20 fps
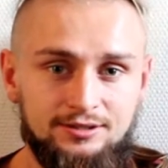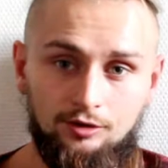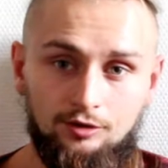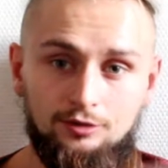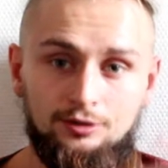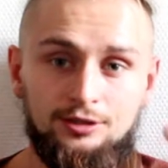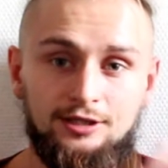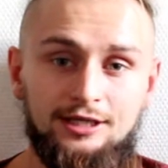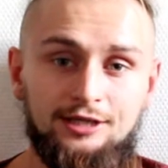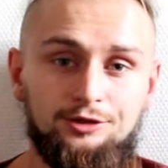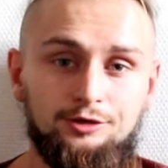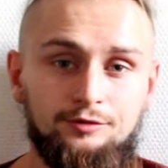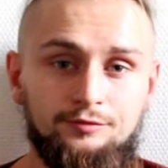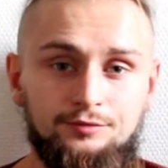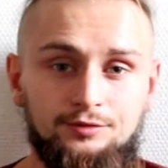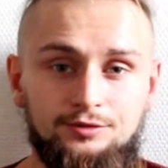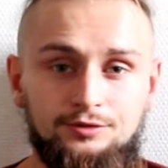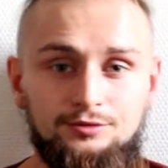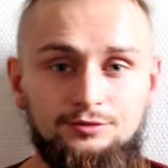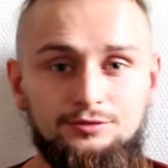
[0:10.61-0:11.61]
Only 8
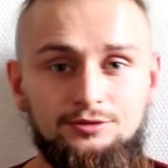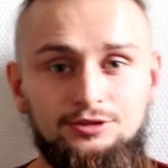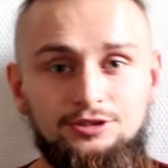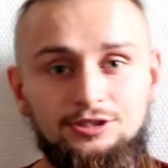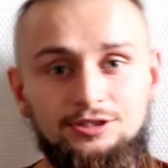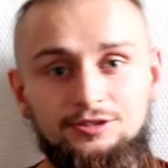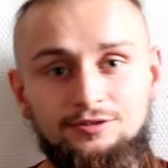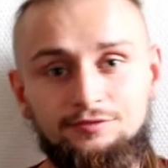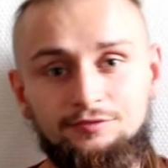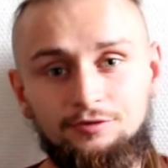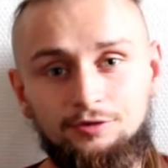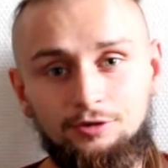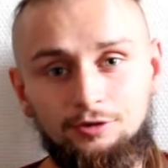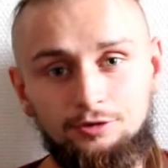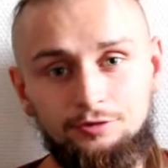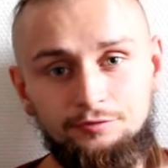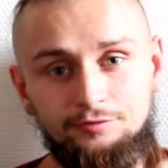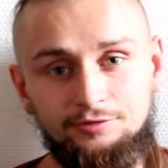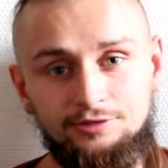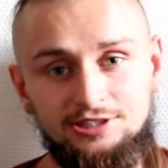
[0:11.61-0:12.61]
of you did
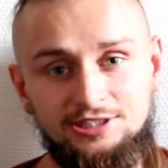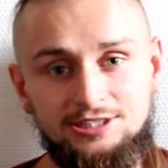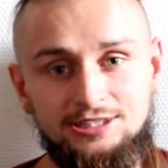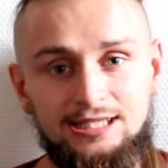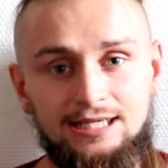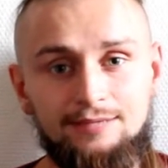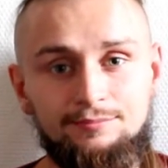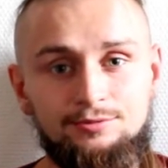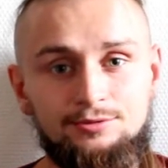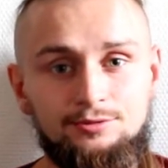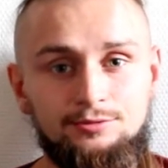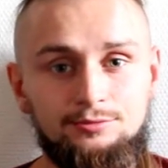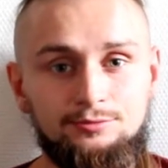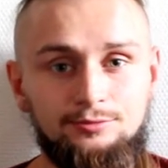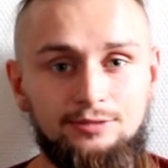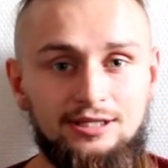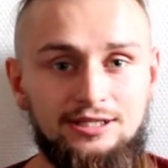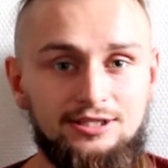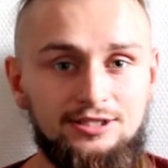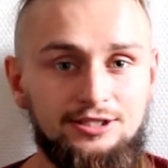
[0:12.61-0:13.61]
all 3 steps
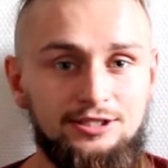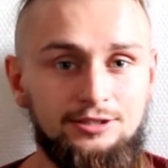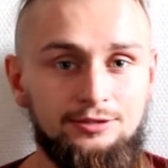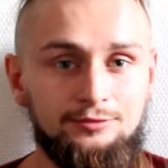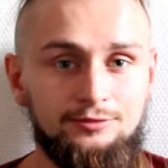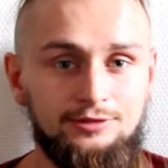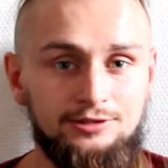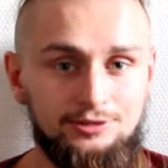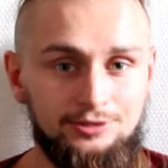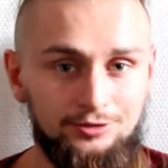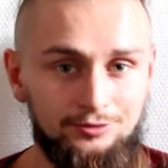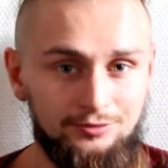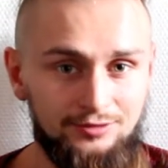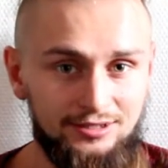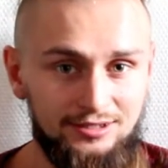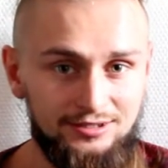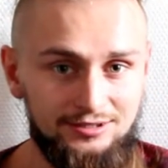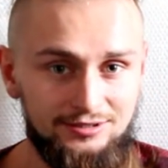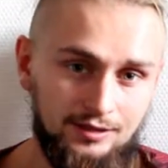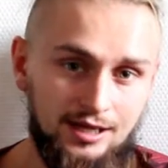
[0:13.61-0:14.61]
to get into this
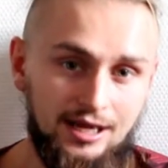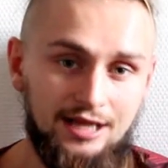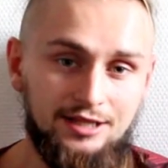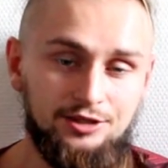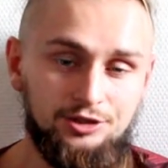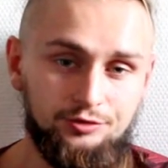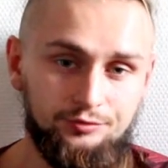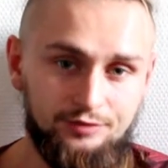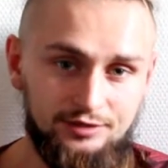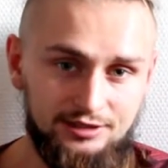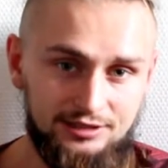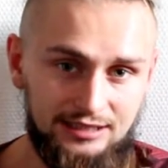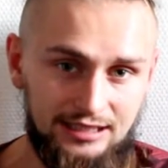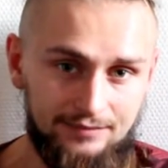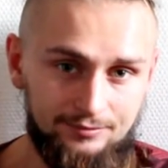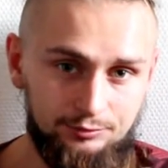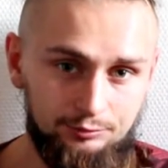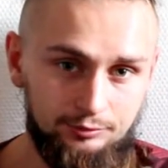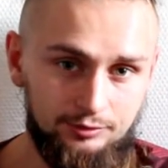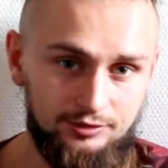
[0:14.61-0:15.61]
contest. And these 3
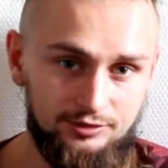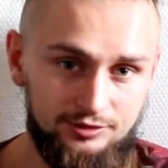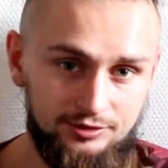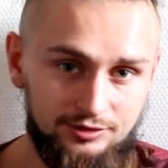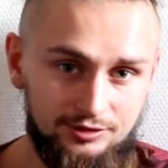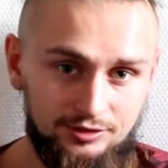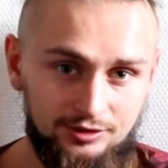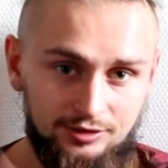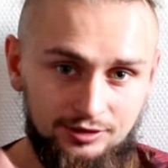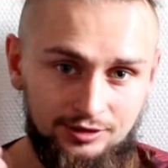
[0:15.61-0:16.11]
steps was